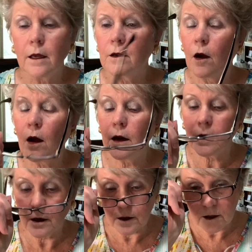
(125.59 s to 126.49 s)
God
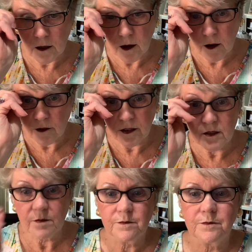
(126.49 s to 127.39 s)
is love.
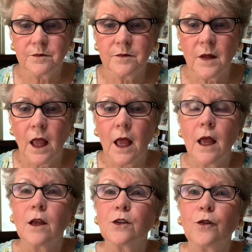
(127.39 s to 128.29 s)

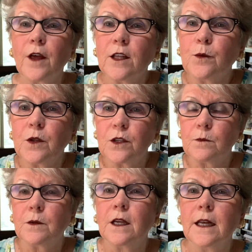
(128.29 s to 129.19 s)
So that's what's
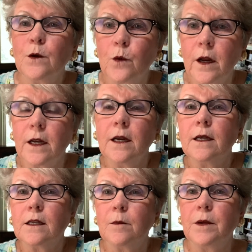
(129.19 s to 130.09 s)
getting ready
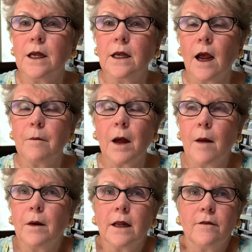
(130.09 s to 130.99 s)
to be. I
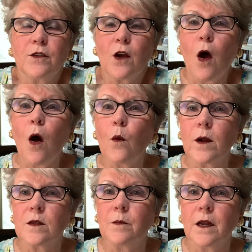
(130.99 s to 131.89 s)
believe it's
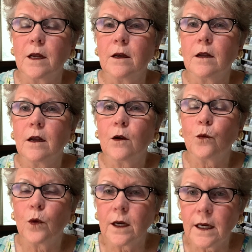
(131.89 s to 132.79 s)
always been
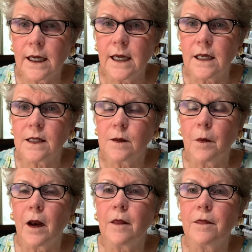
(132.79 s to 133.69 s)
released,
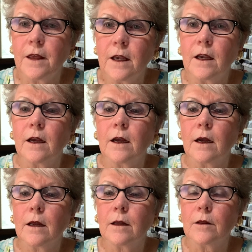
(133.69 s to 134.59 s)
but I think
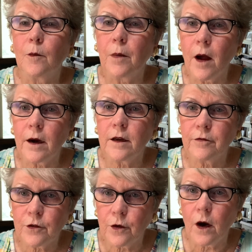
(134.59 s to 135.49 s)
the body
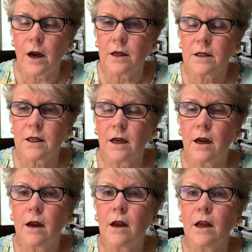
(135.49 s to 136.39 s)
of Christ
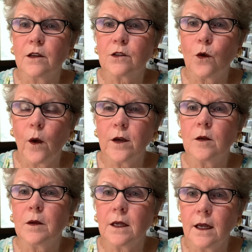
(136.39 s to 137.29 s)
is going
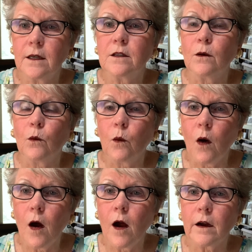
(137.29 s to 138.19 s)
to begin to
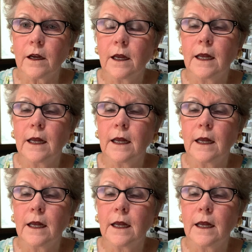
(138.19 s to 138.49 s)
walk